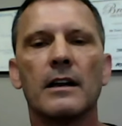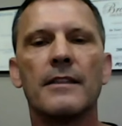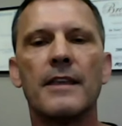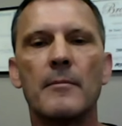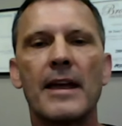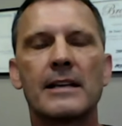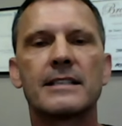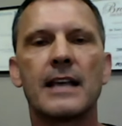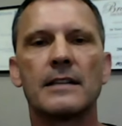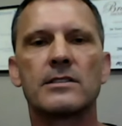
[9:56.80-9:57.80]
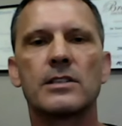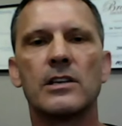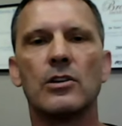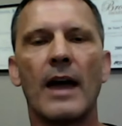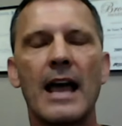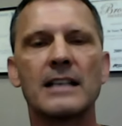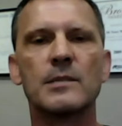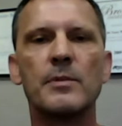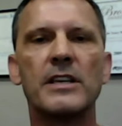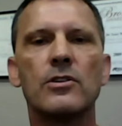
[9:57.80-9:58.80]
that makes sense to you. It has
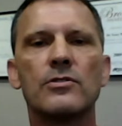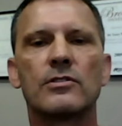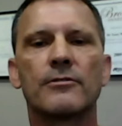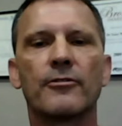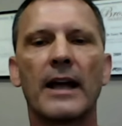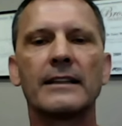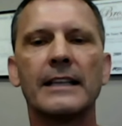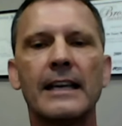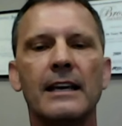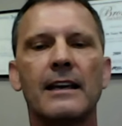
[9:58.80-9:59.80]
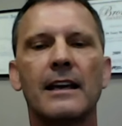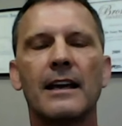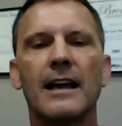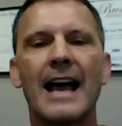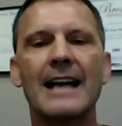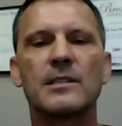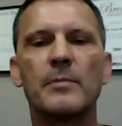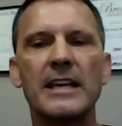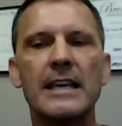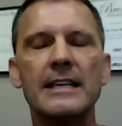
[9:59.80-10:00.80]
to be user-friendly. has to
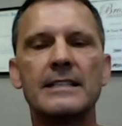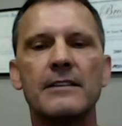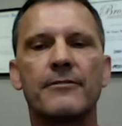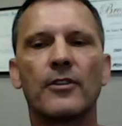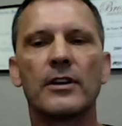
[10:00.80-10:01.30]
be easy for